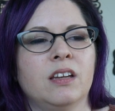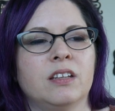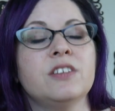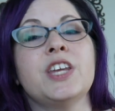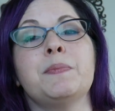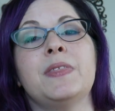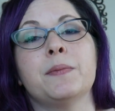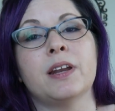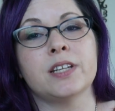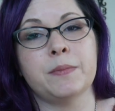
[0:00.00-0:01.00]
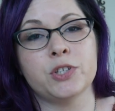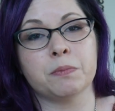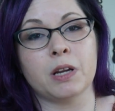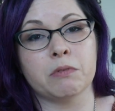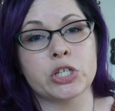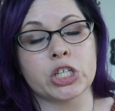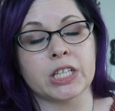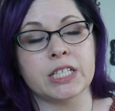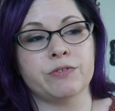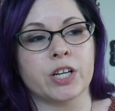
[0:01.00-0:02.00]
didn't take me the amount of time it took me
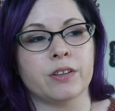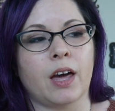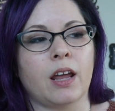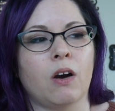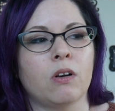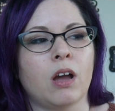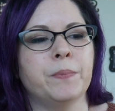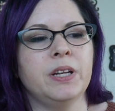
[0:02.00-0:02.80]
originally to figure that out.